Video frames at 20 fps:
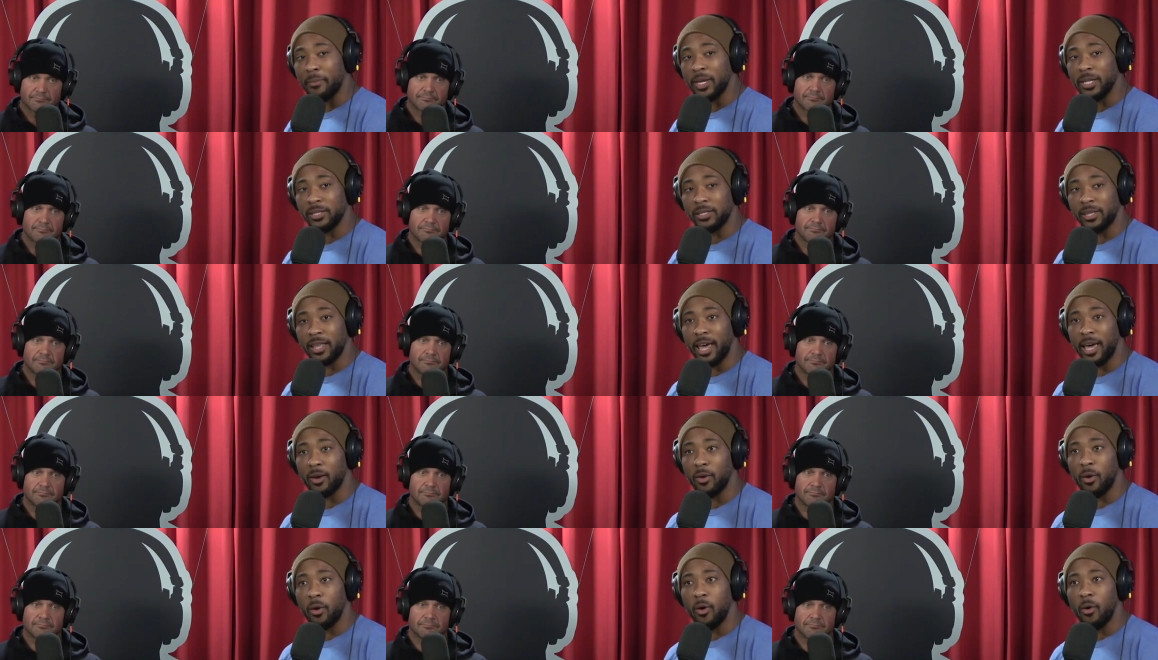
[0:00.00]
Speaker 1: into
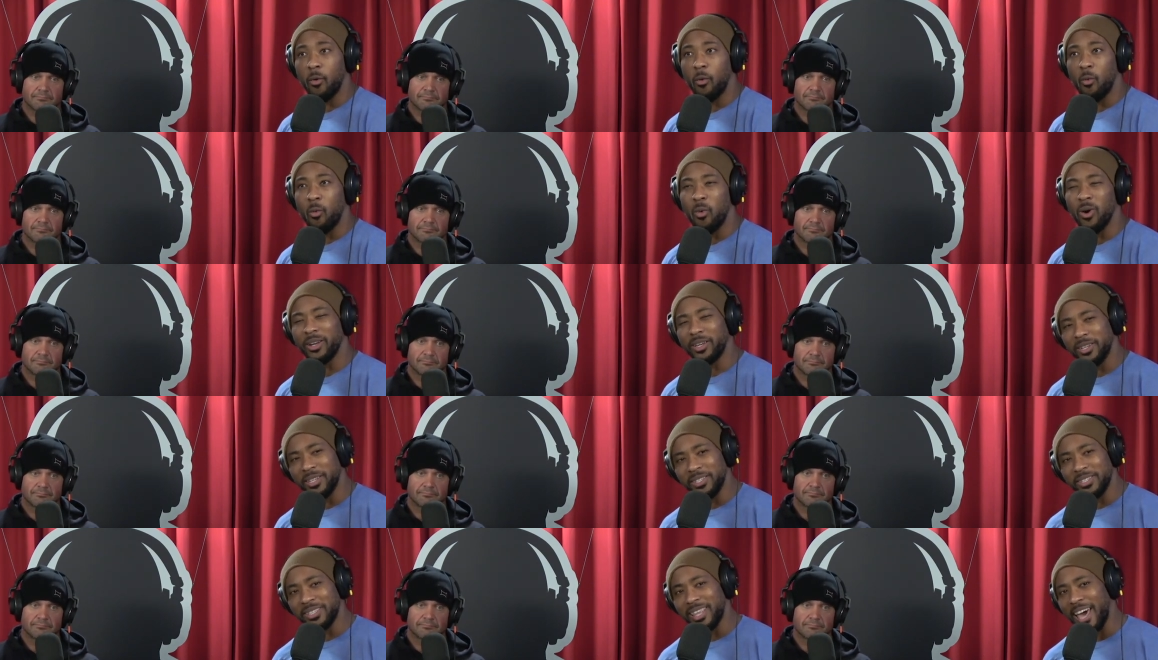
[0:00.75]
that, what
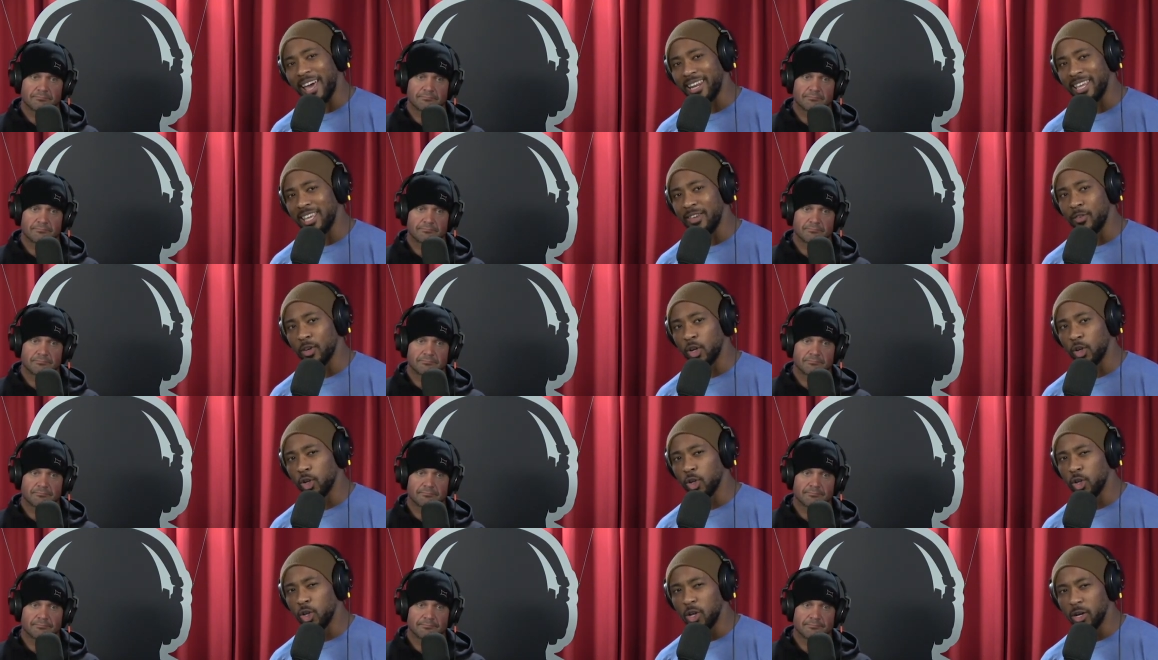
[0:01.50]
does that even
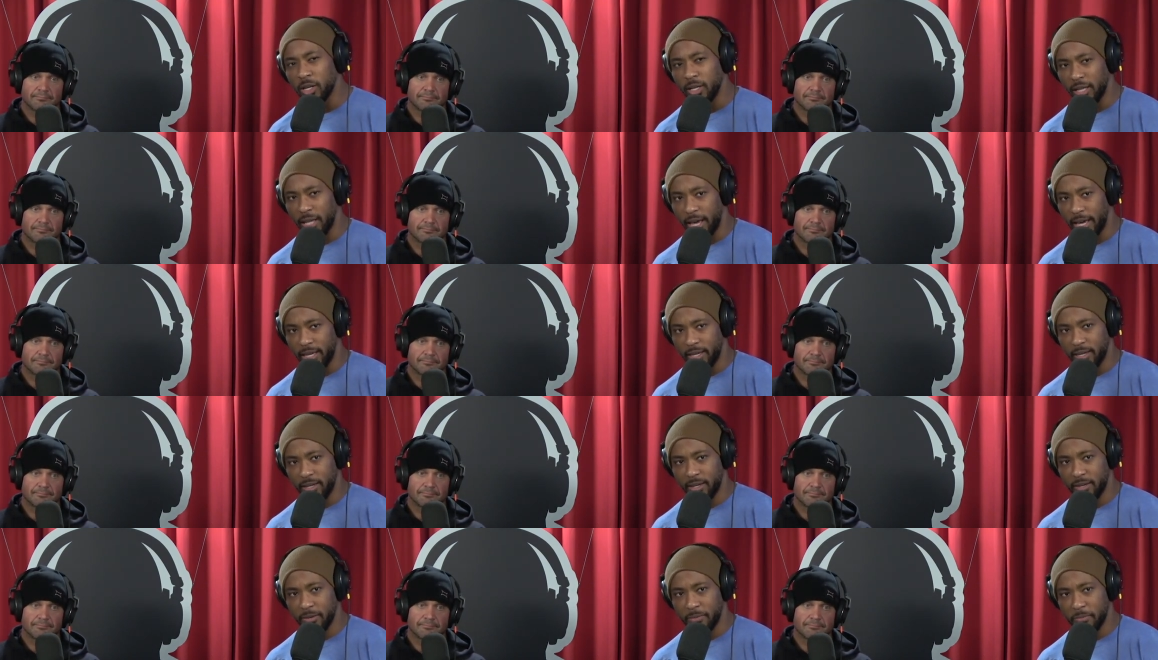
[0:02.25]
look
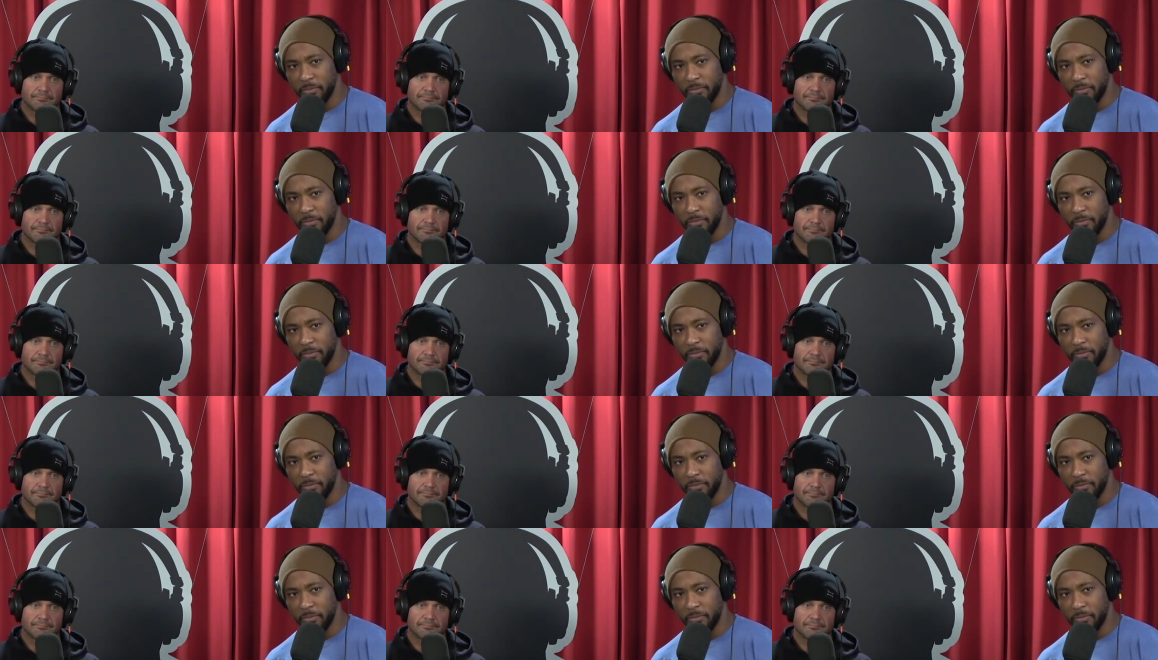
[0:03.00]
like?